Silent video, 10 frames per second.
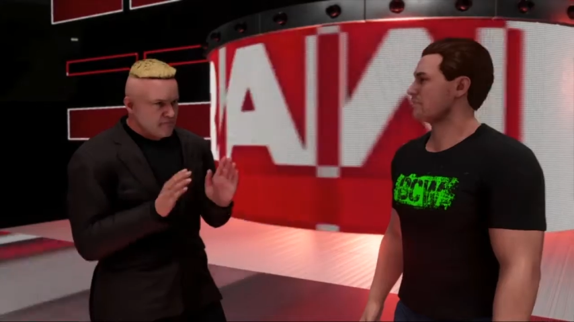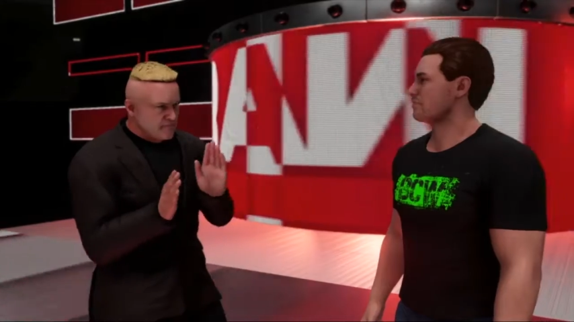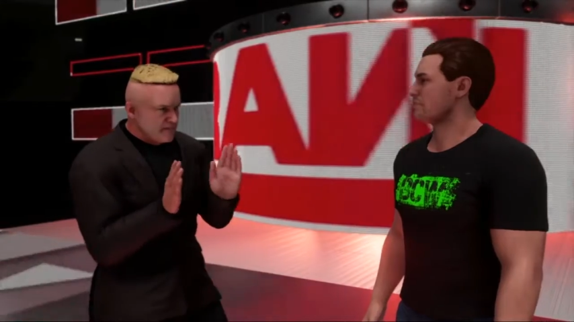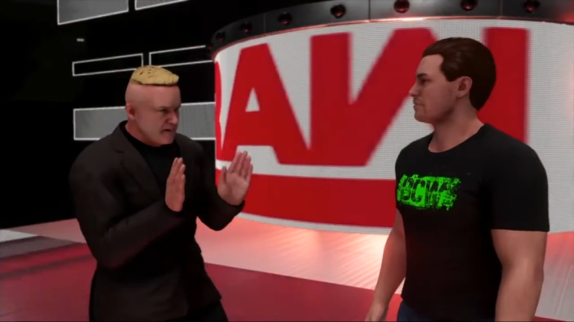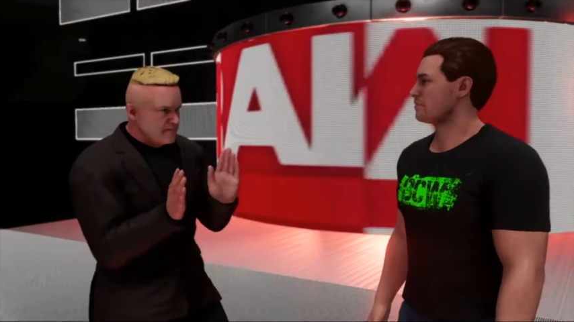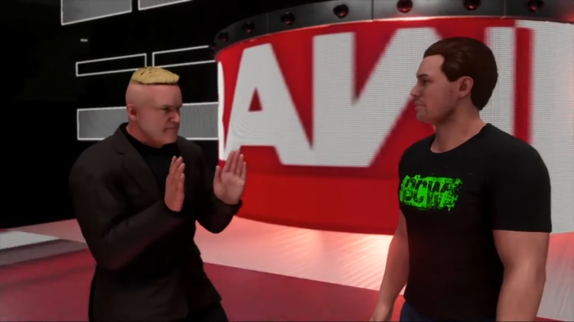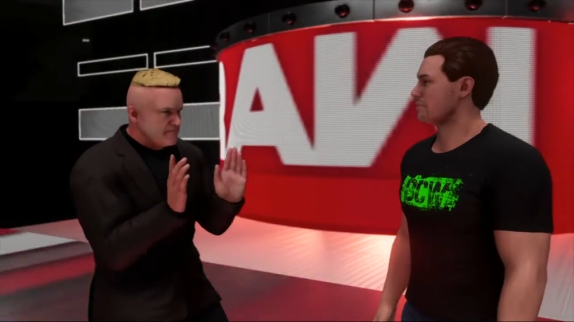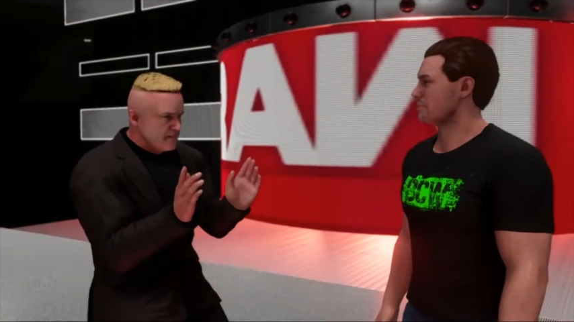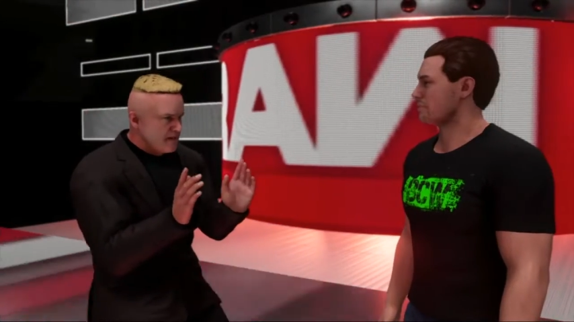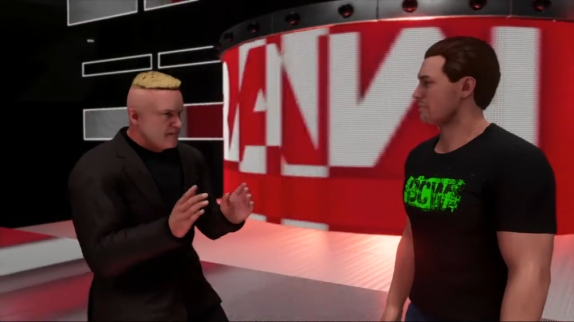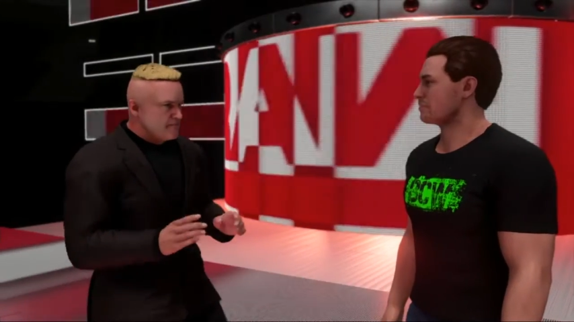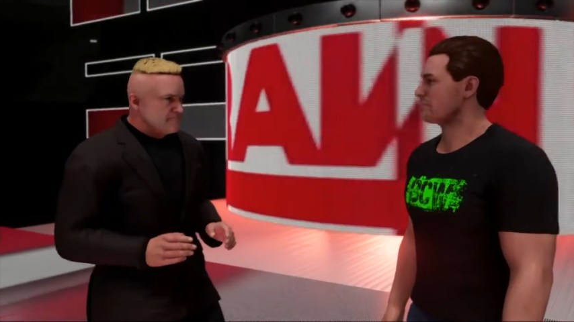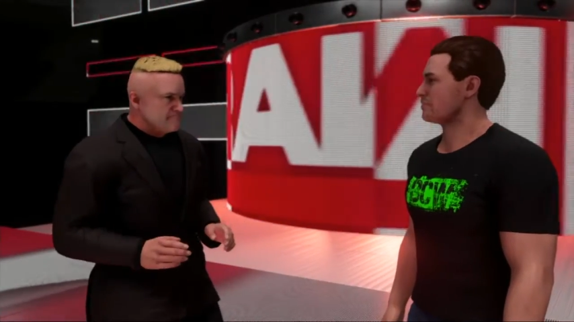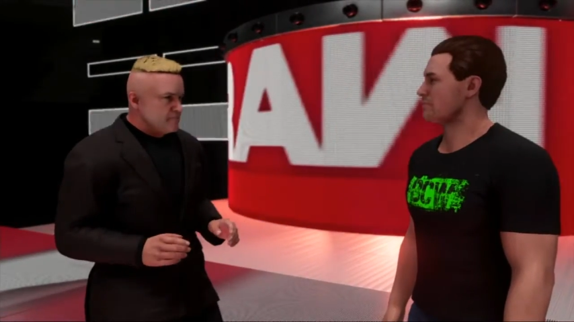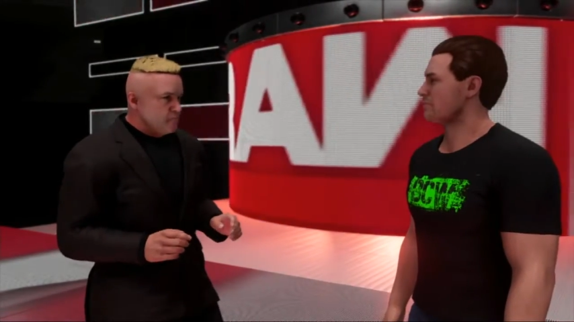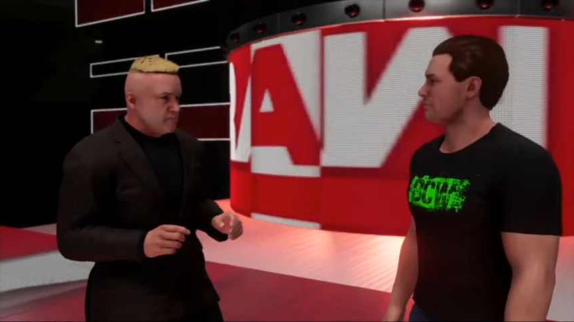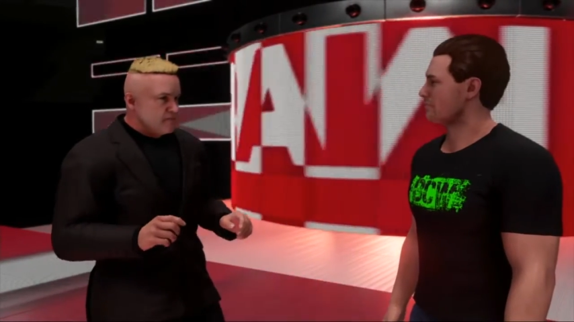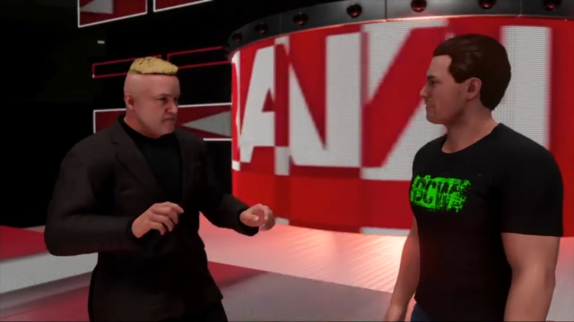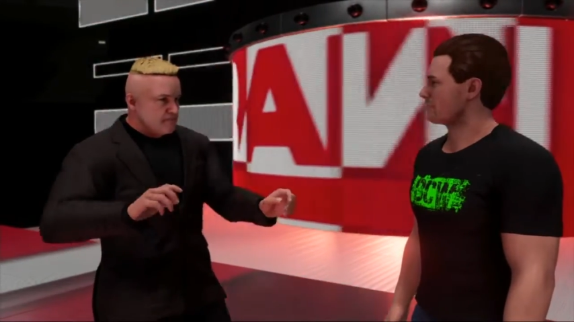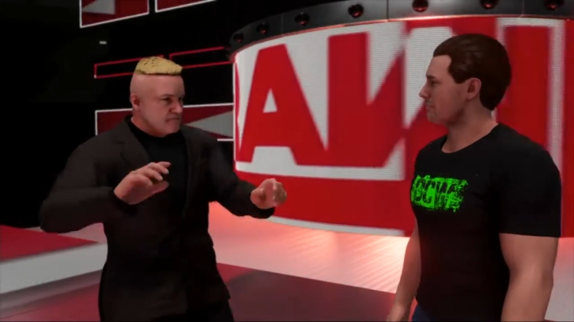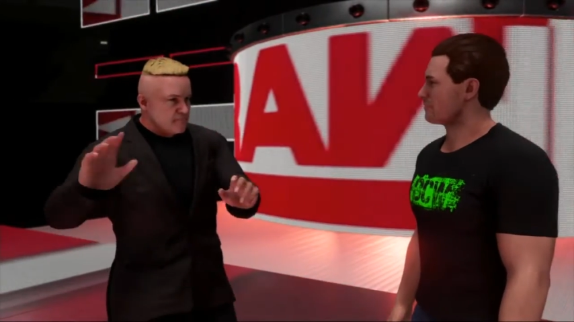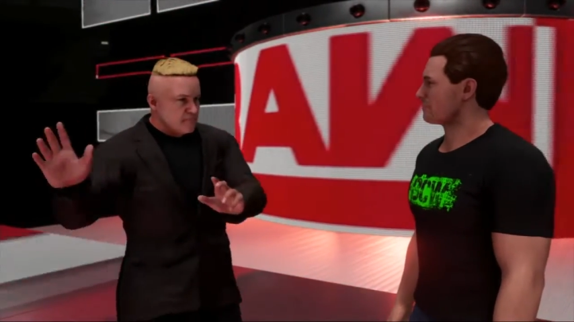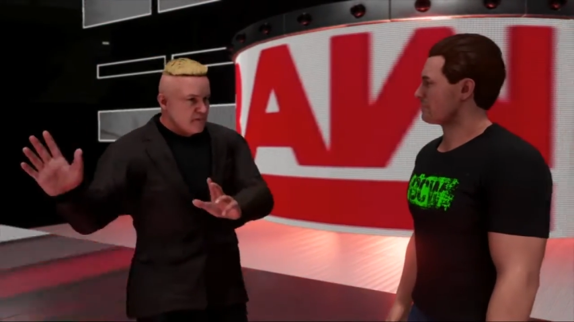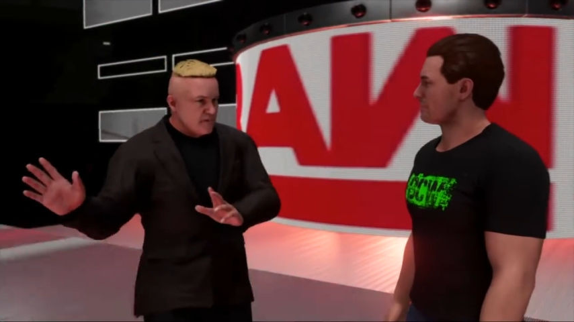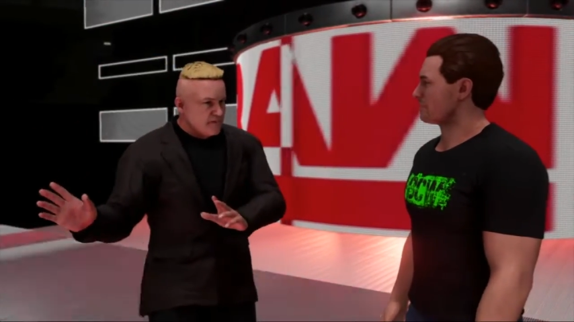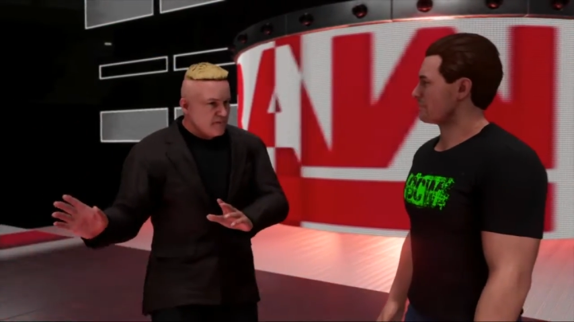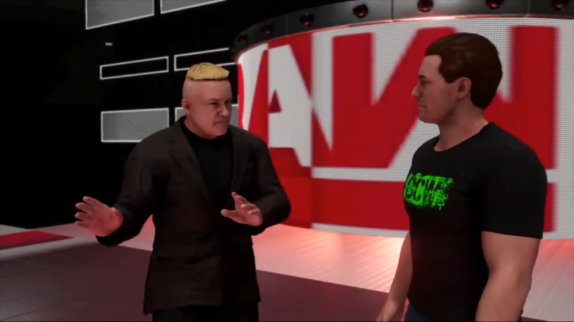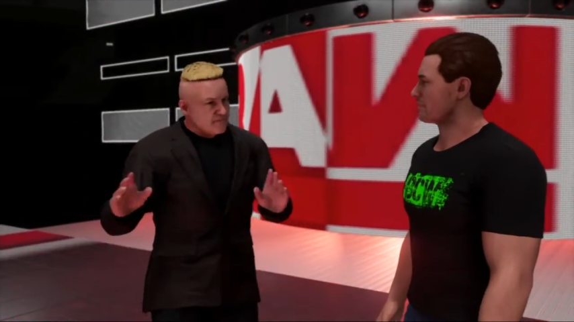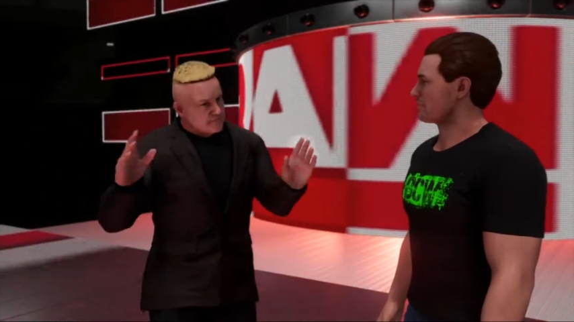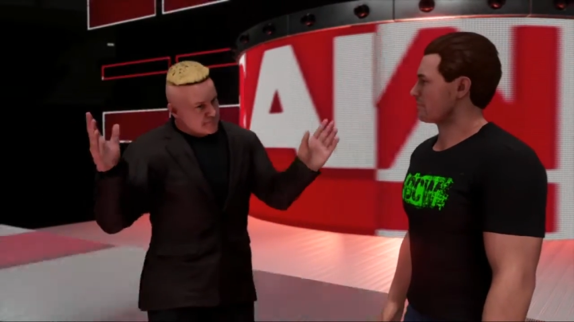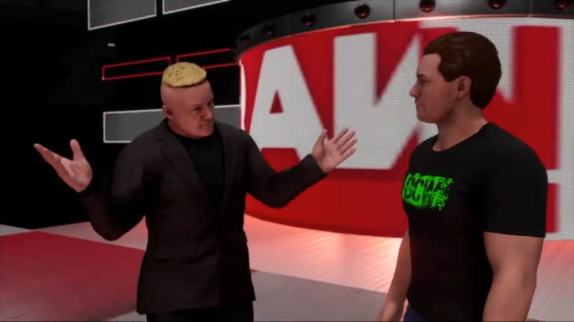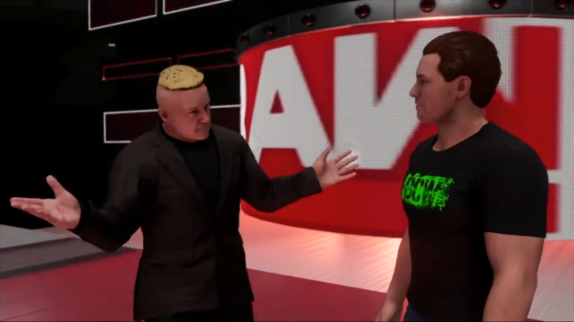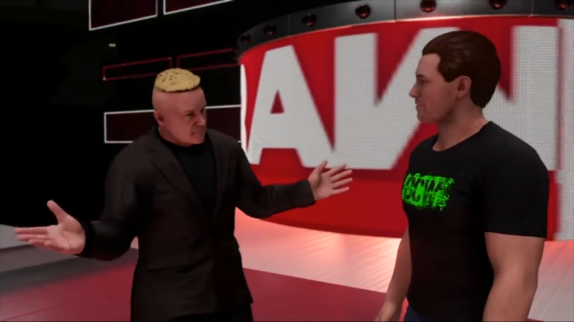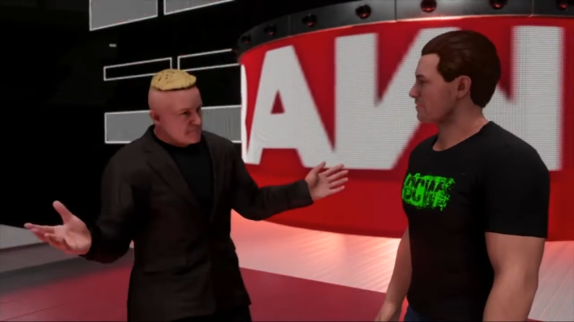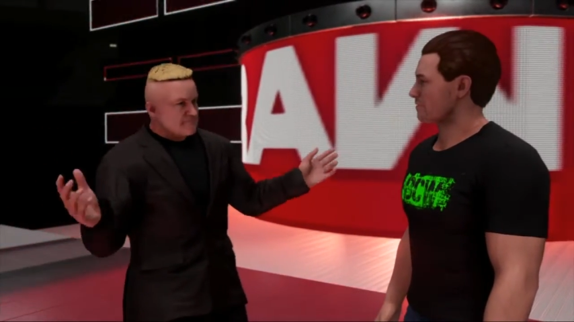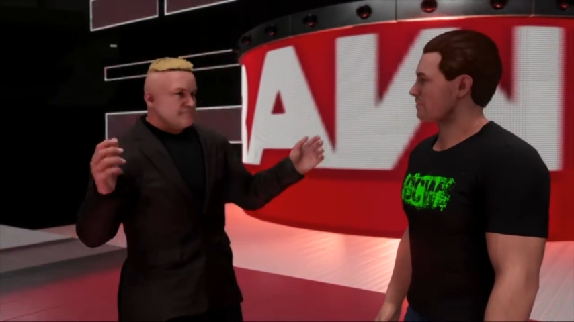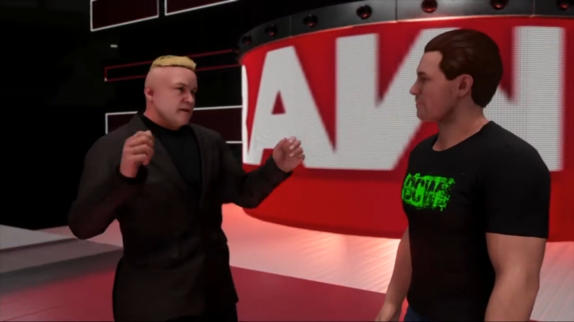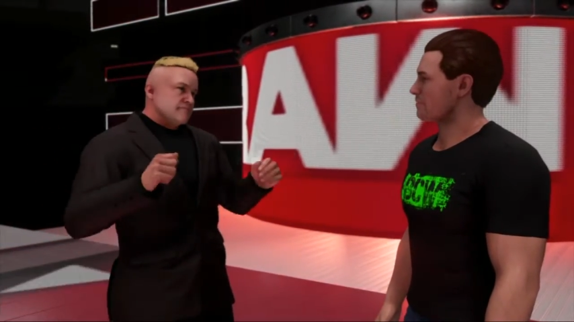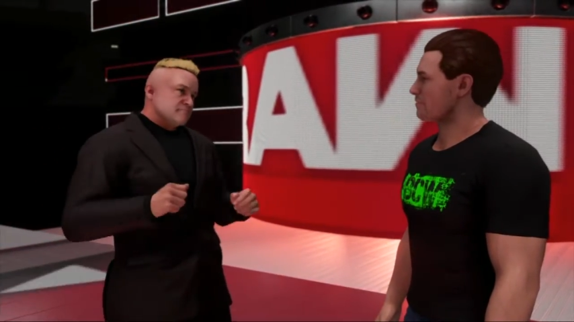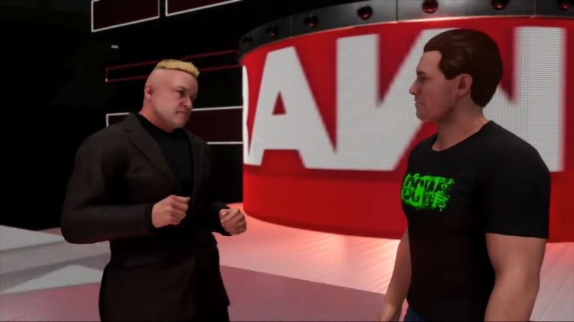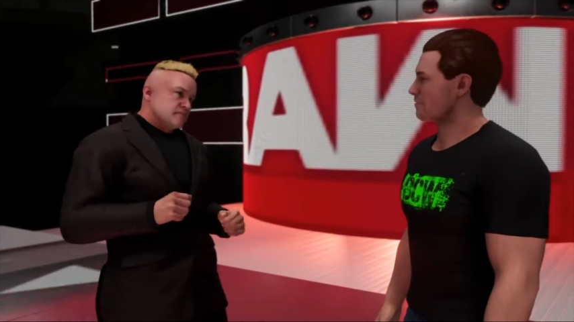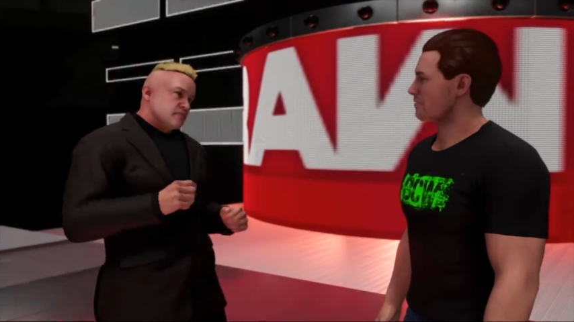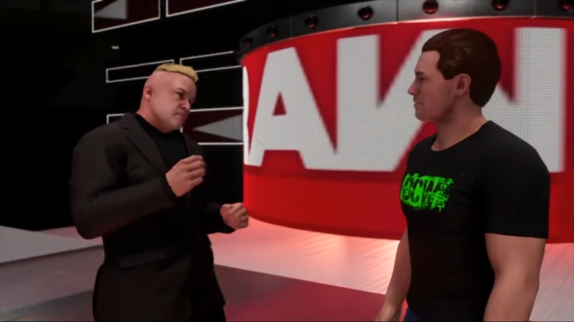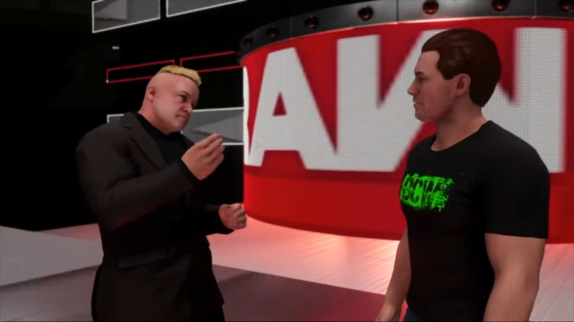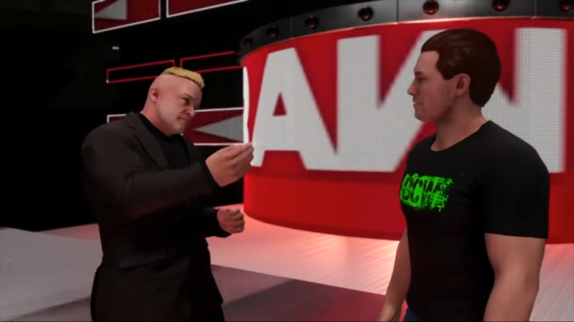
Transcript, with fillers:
Speaker 1: recite his entire career history like you did with Matt Bloom.